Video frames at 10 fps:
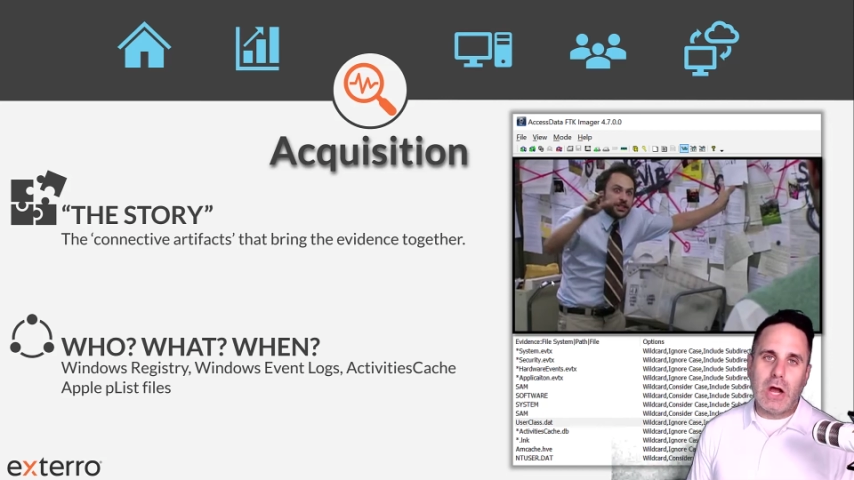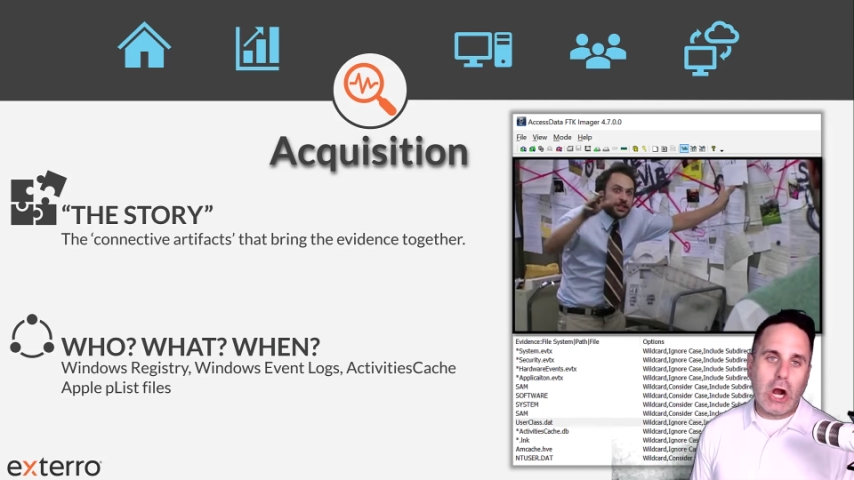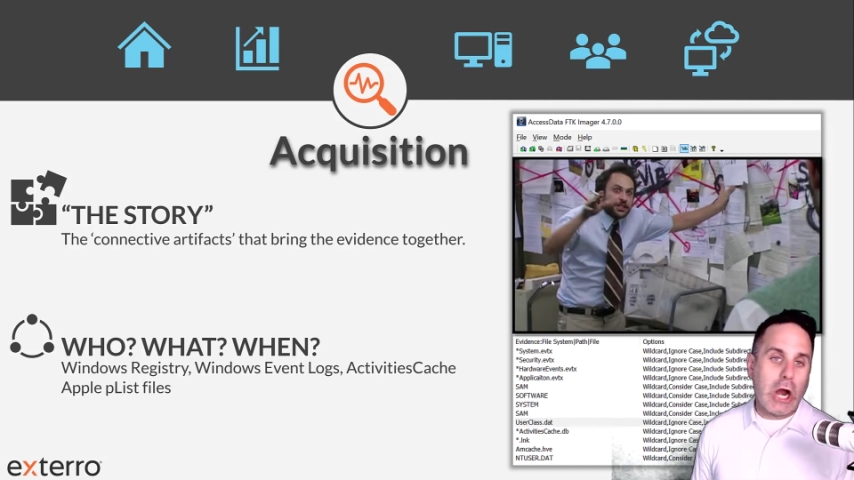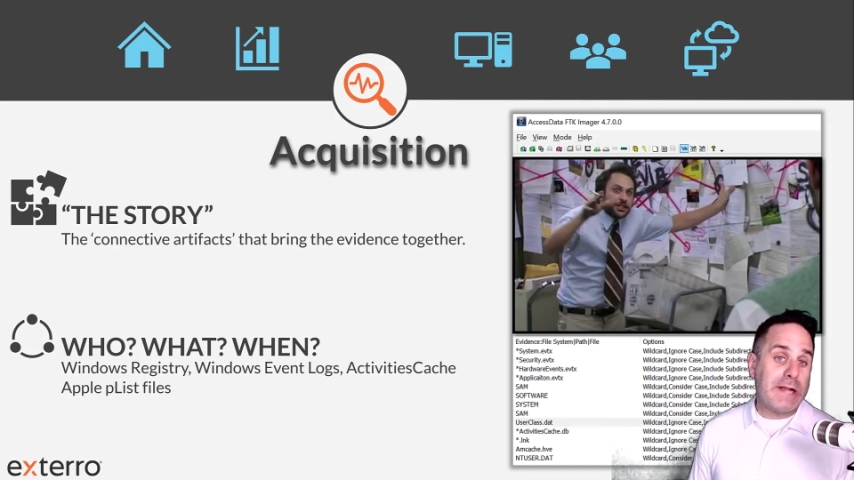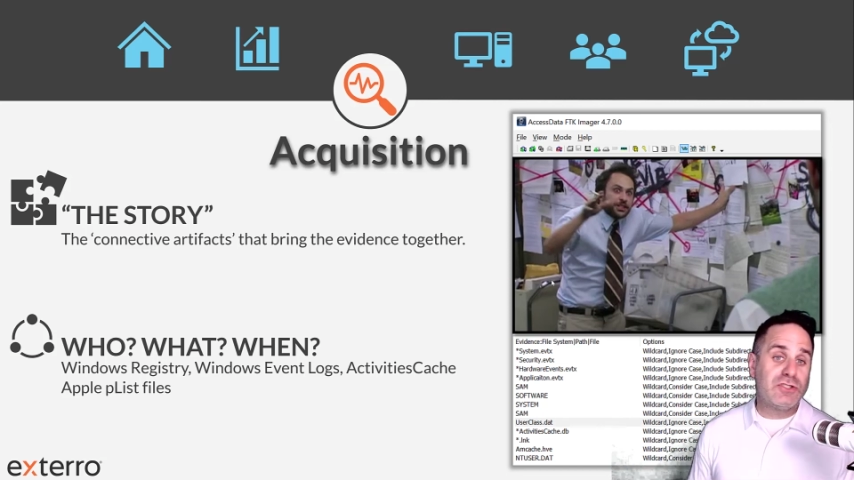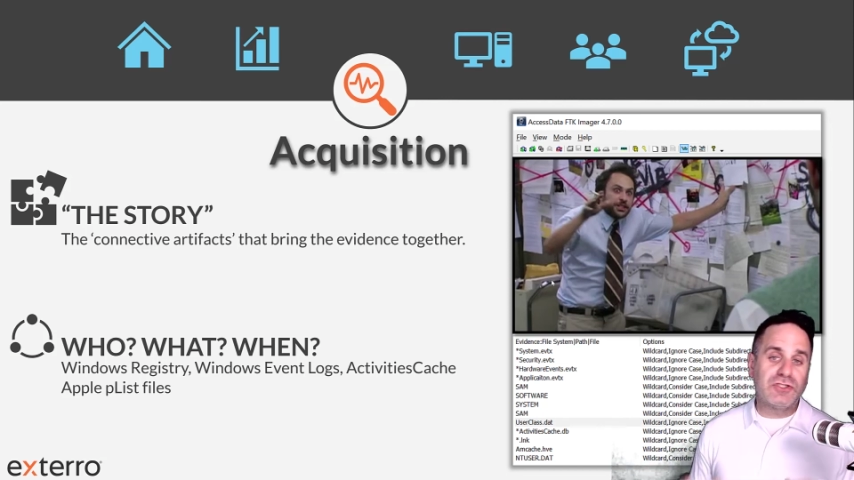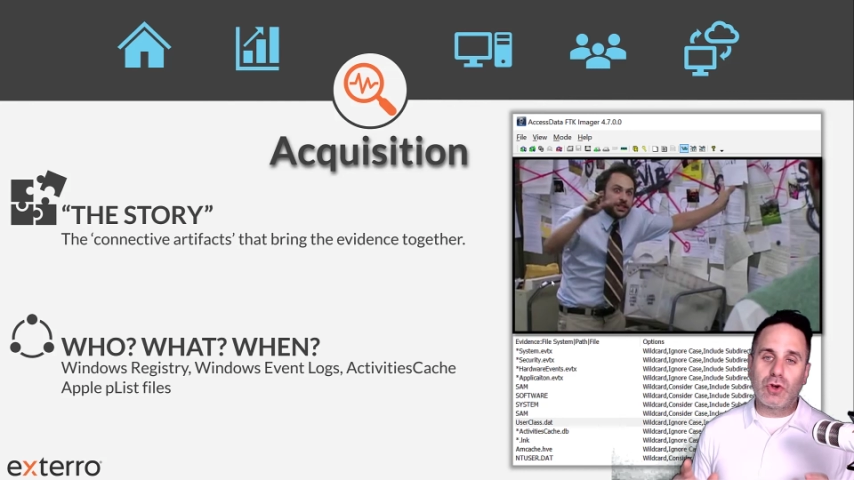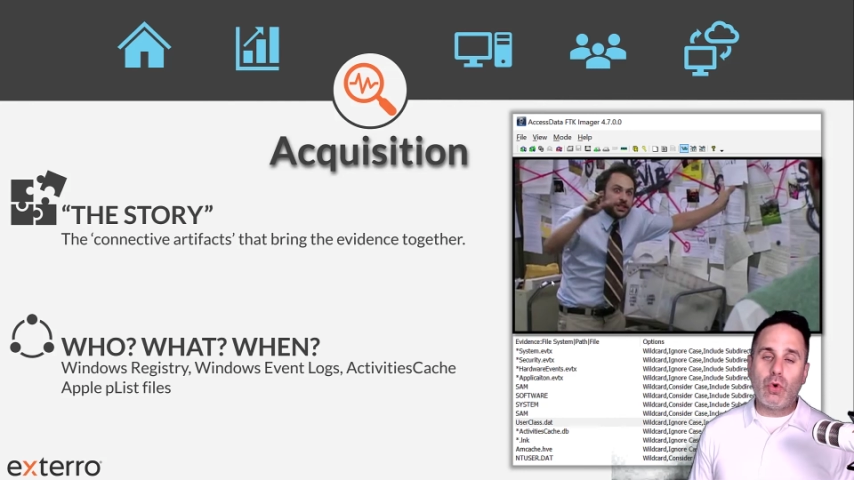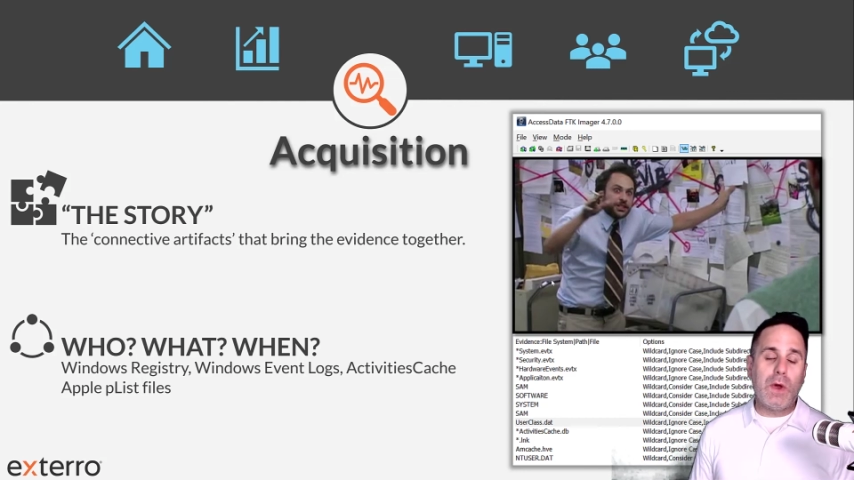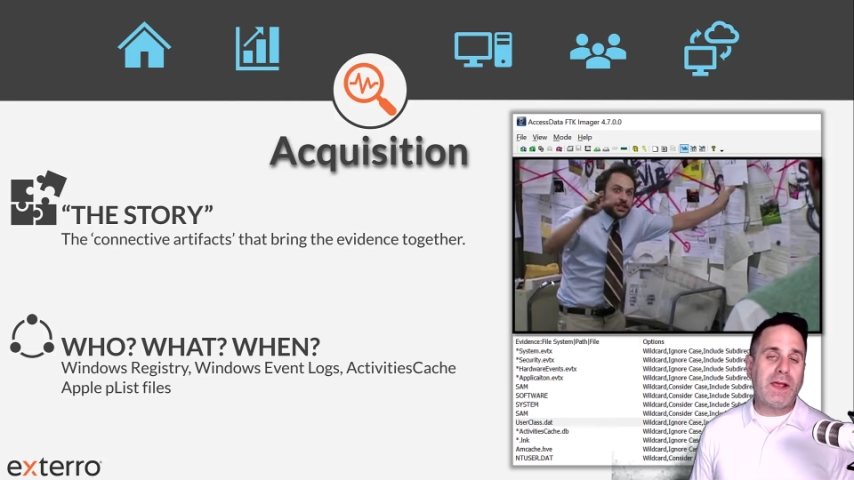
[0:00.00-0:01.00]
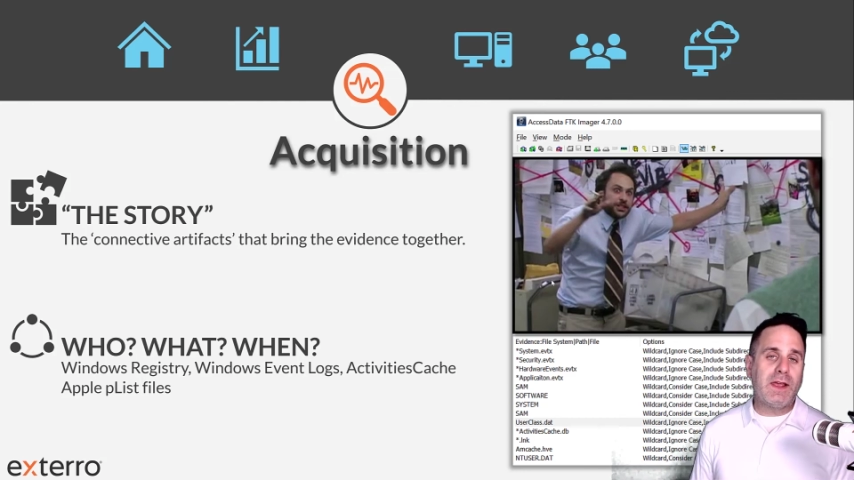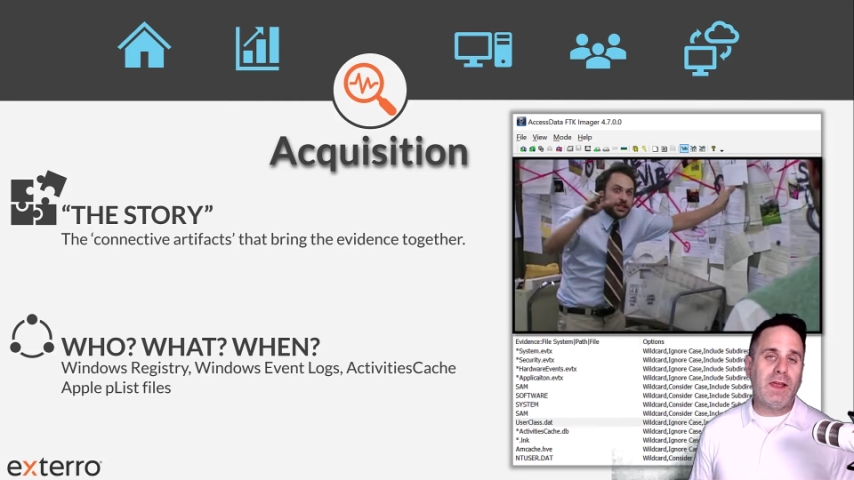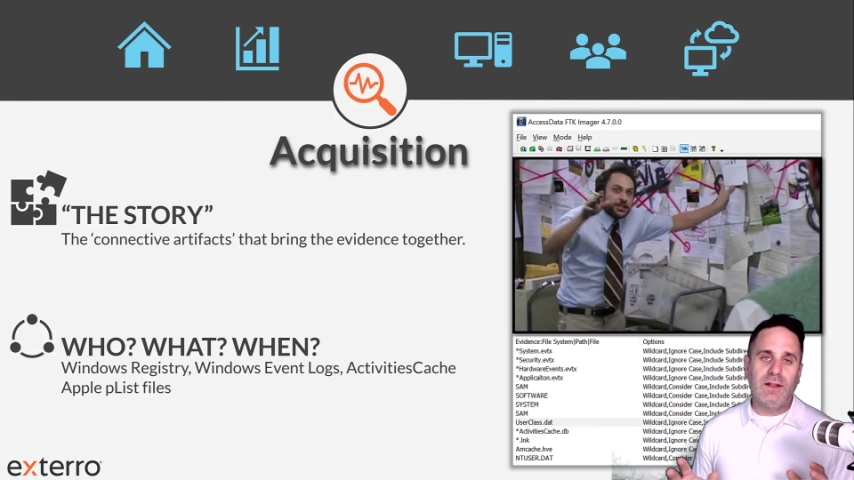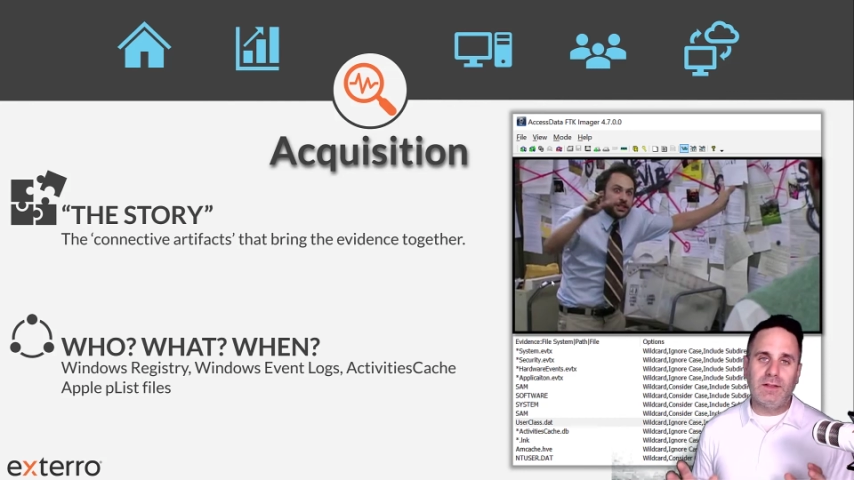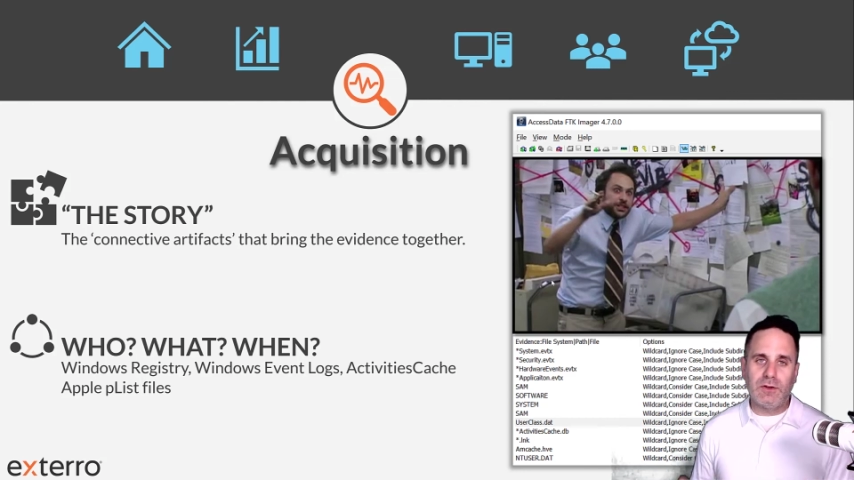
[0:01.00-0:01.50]
All right, just a
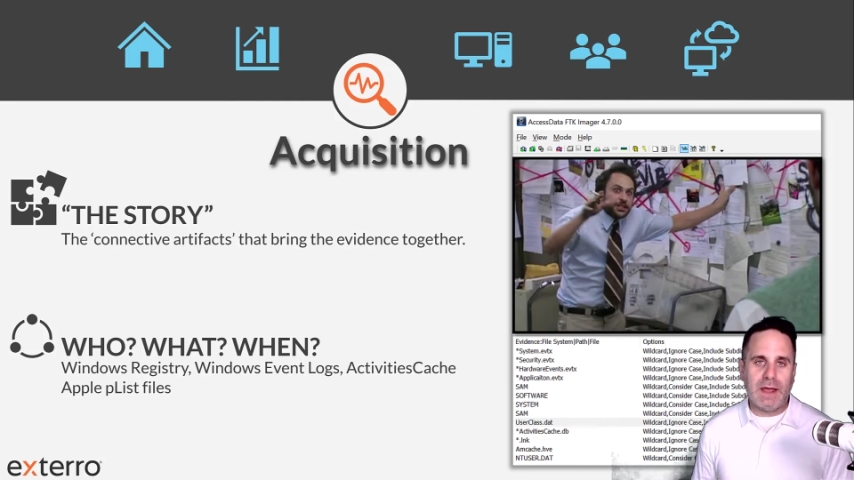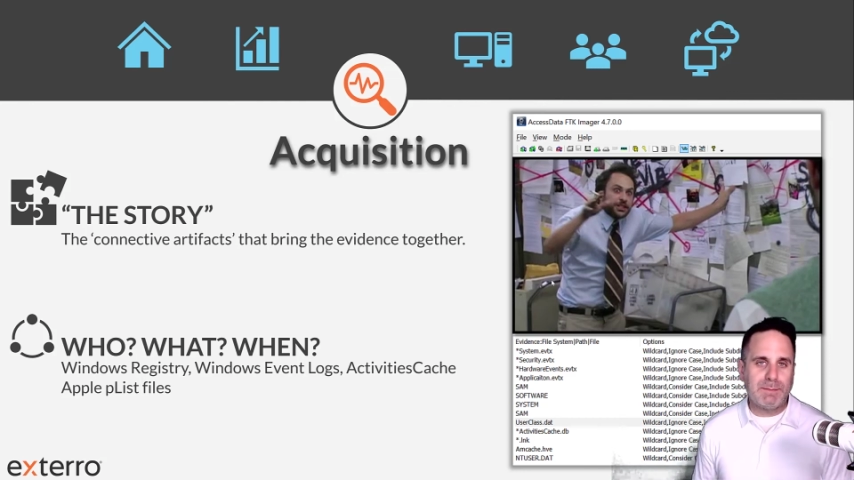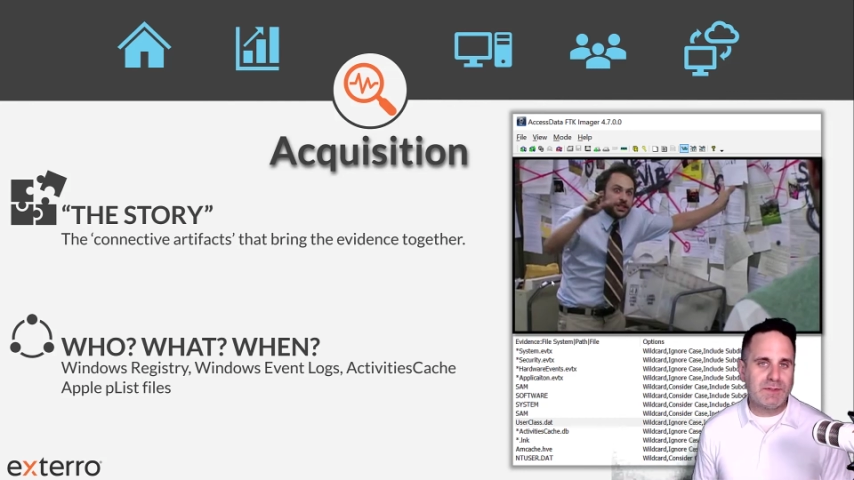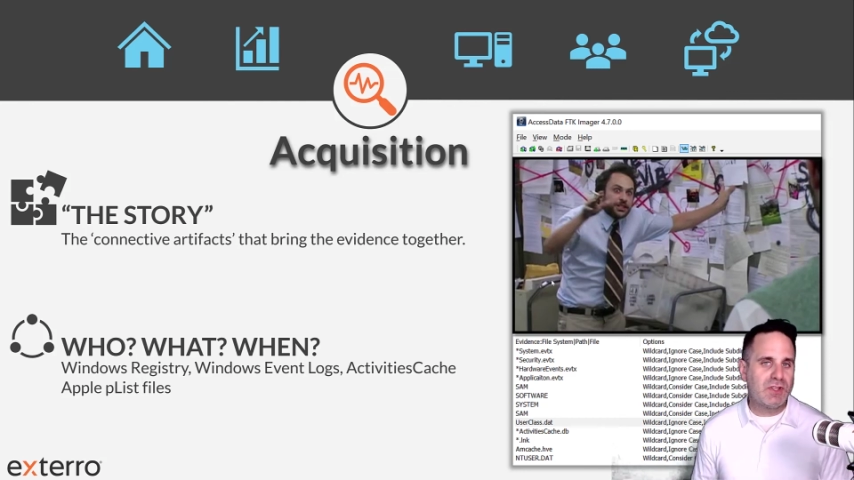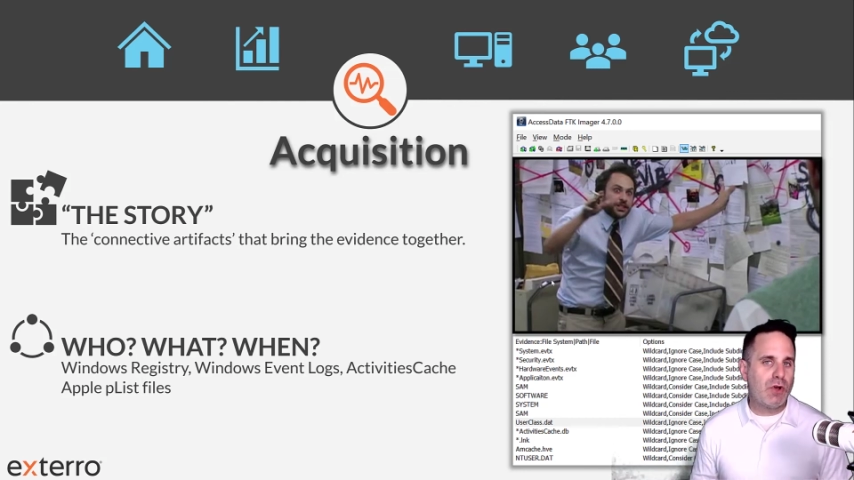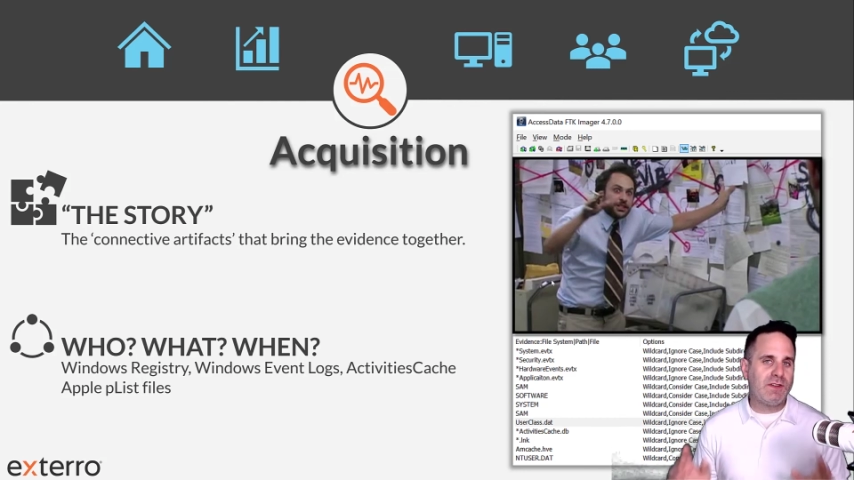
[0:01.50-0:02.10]
quick little episode, a